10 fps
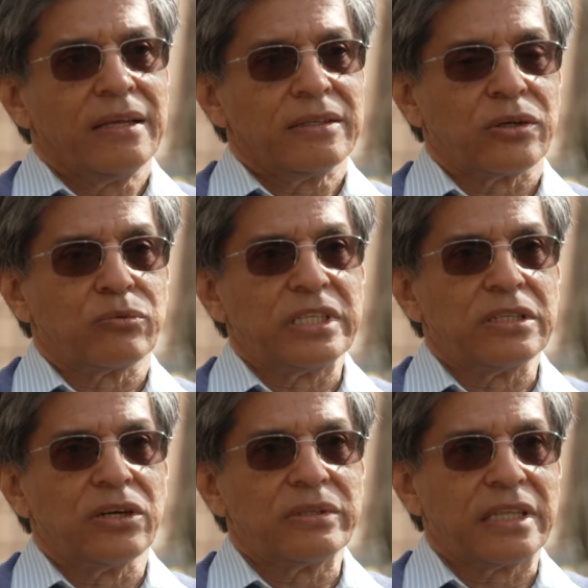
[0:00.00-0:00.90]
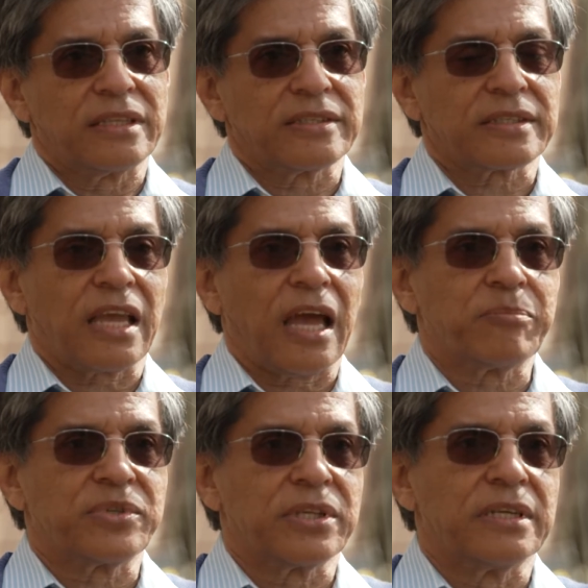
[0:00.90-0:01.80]
So we know that this
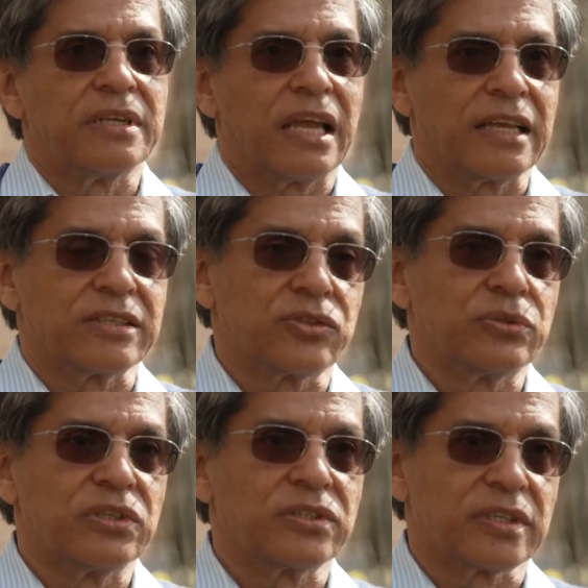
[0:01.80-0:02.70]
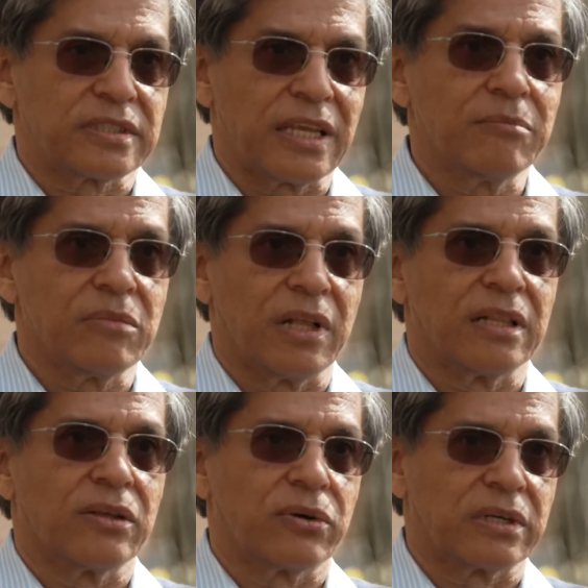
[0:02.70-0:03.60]
capsid has to
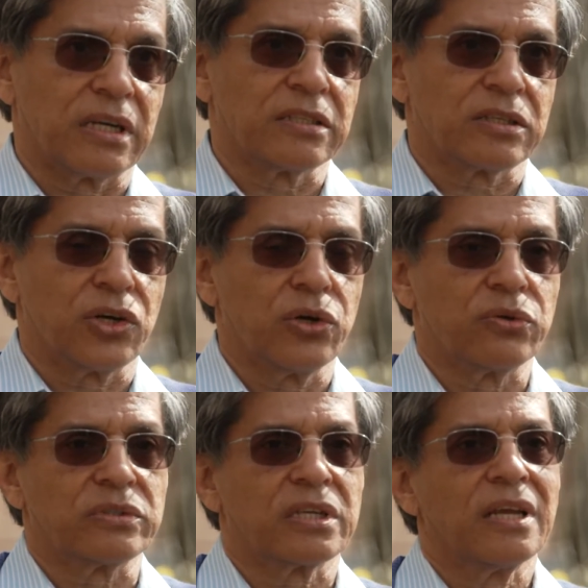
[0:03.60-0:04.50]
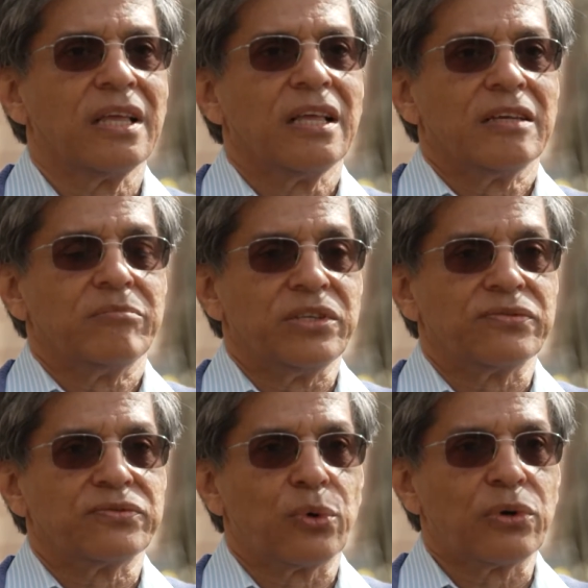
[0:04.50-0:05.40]
disassemble or uncoat
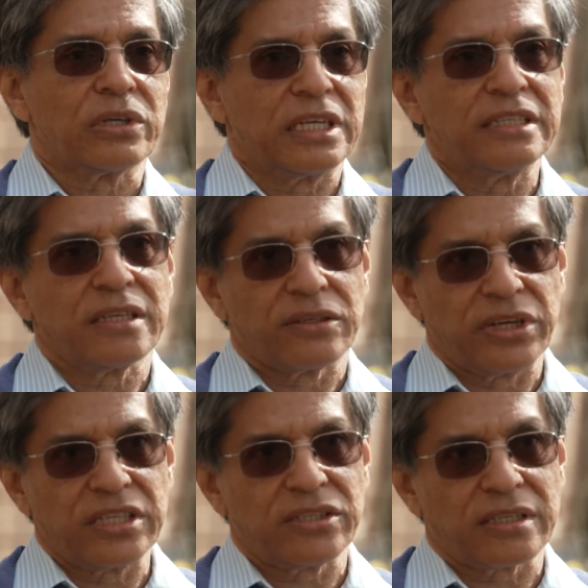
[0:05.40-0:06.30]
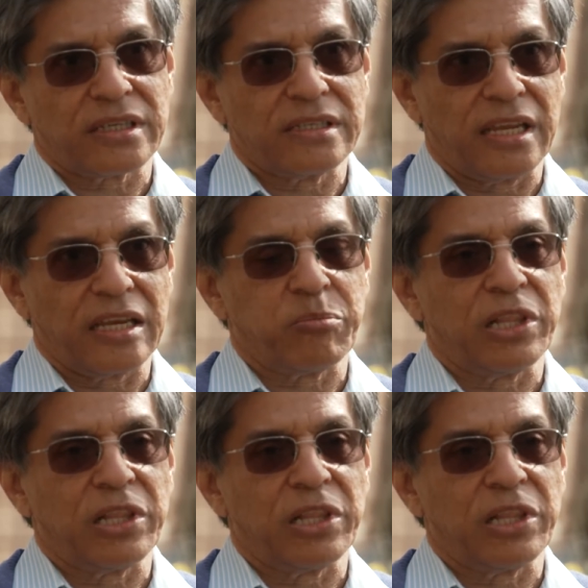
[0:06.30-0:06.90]
before integration can take